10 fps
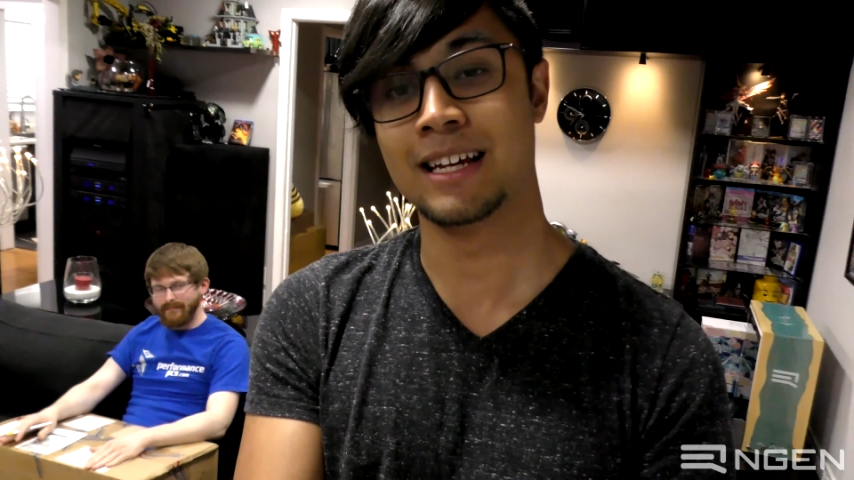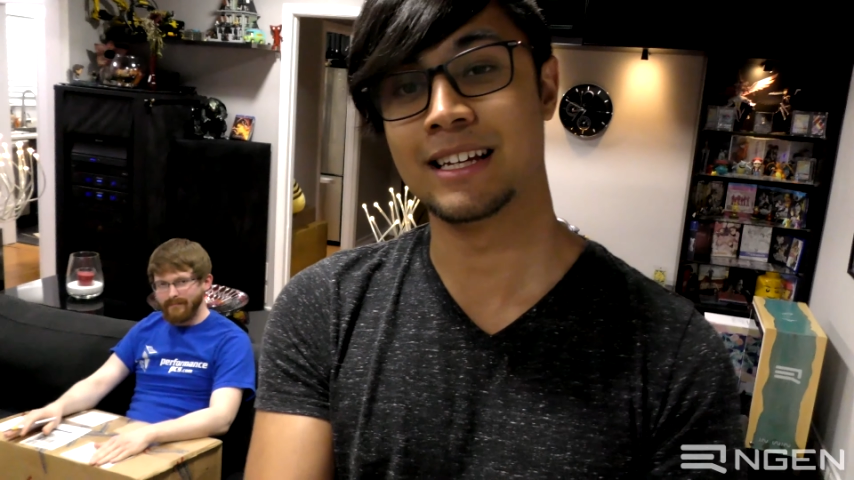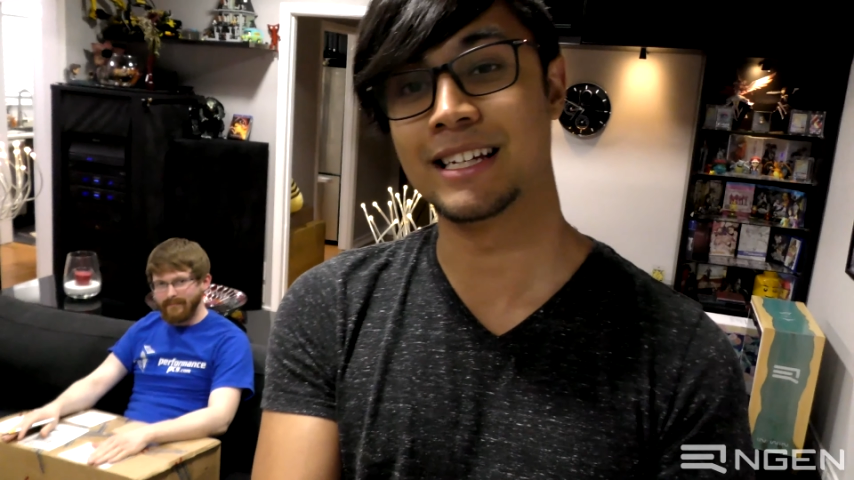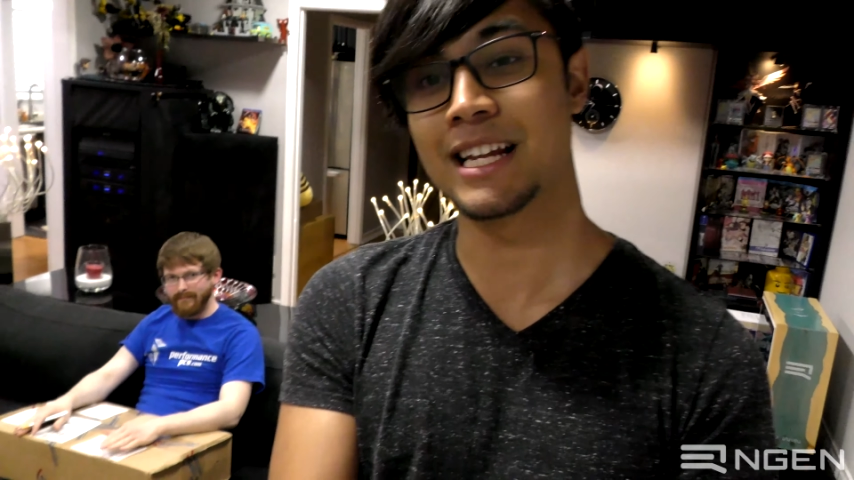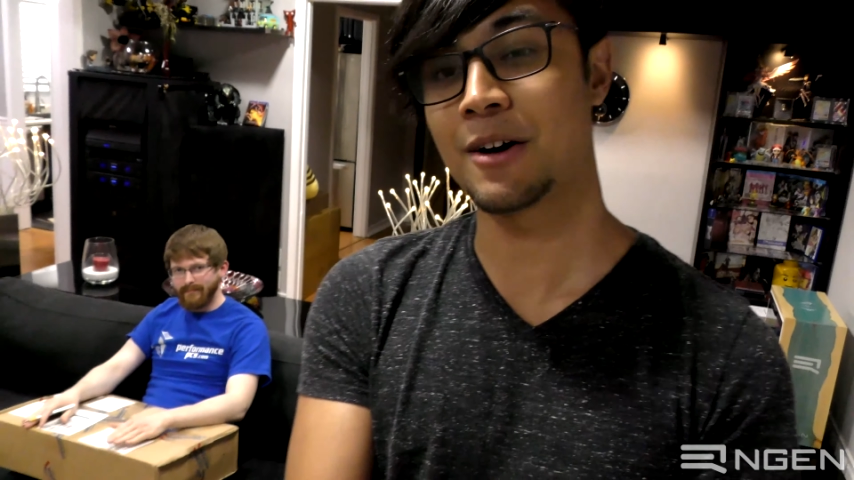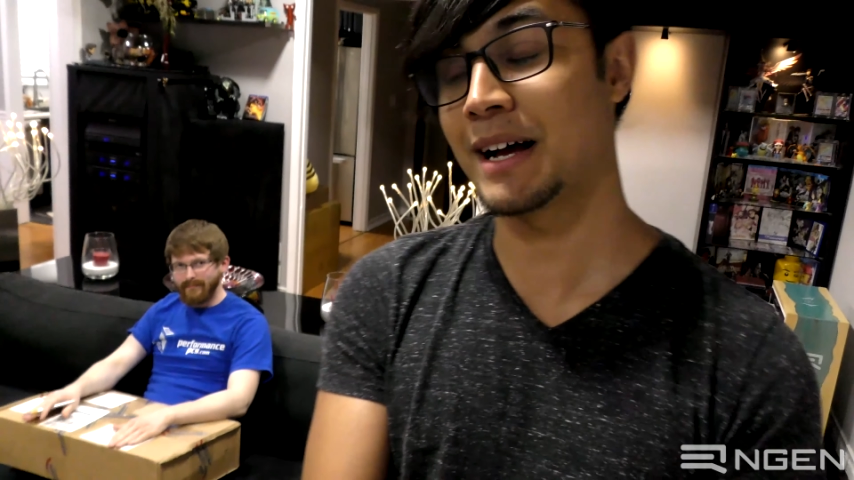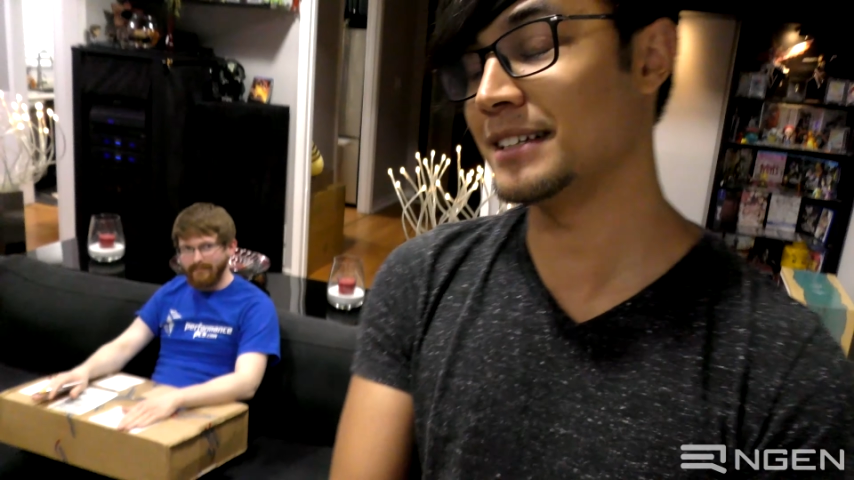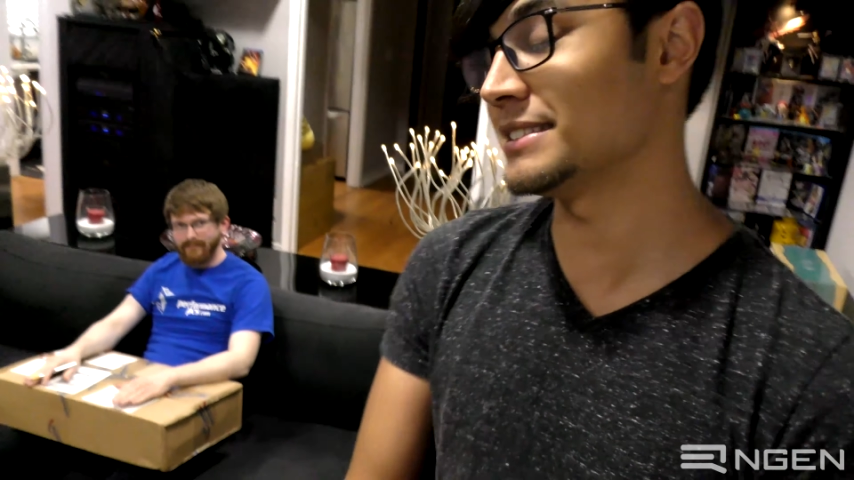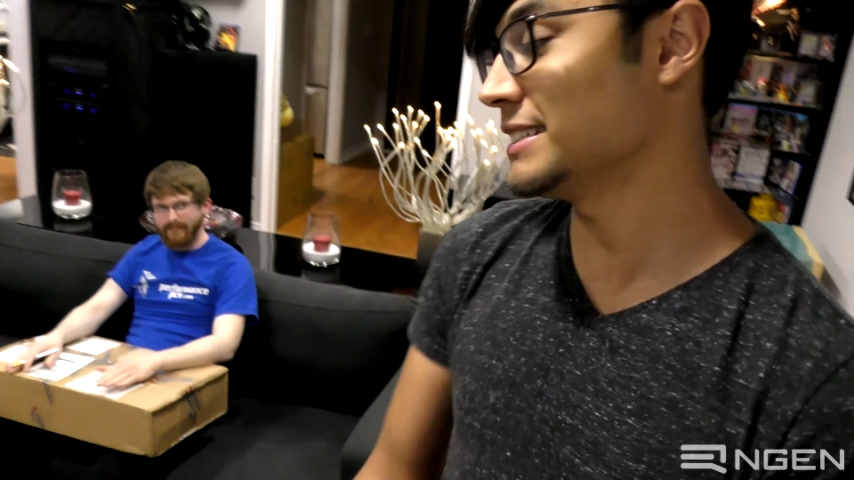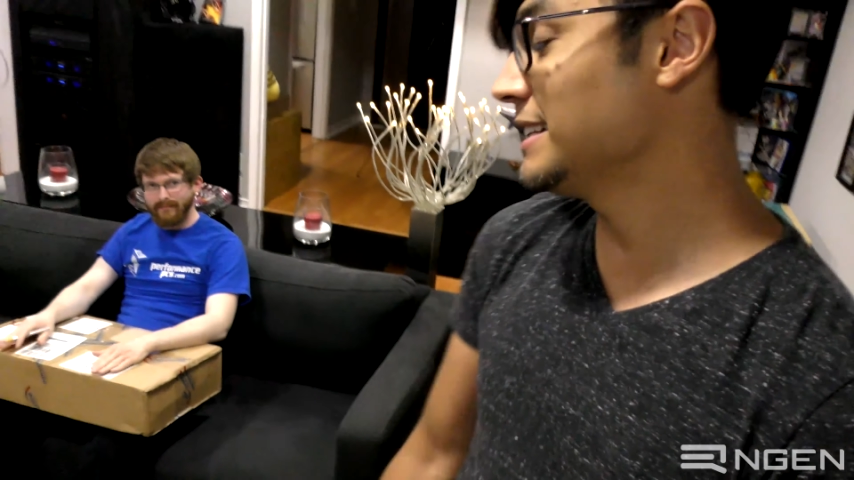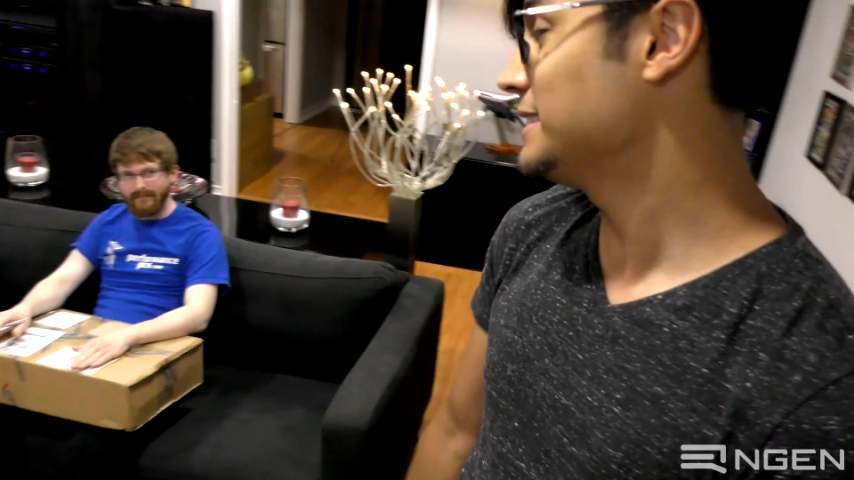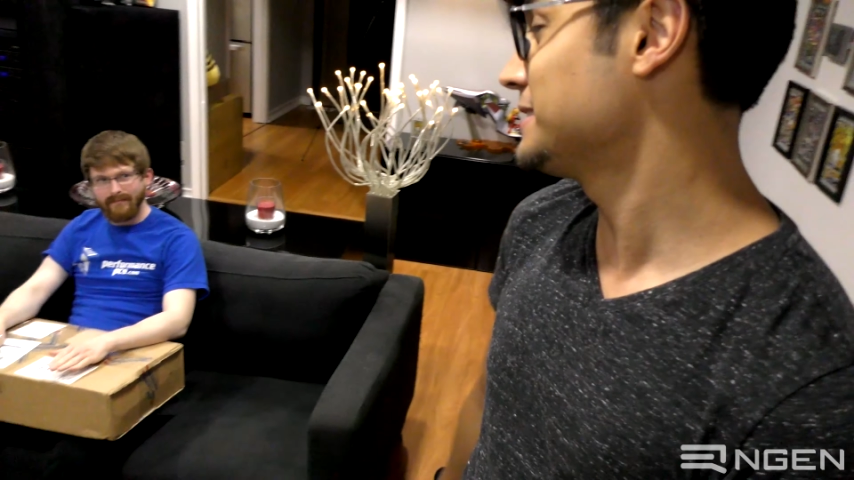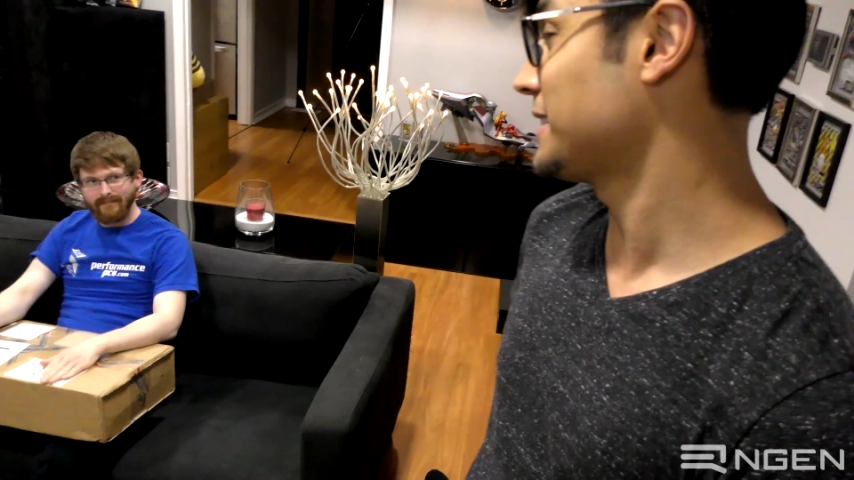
He now has it in his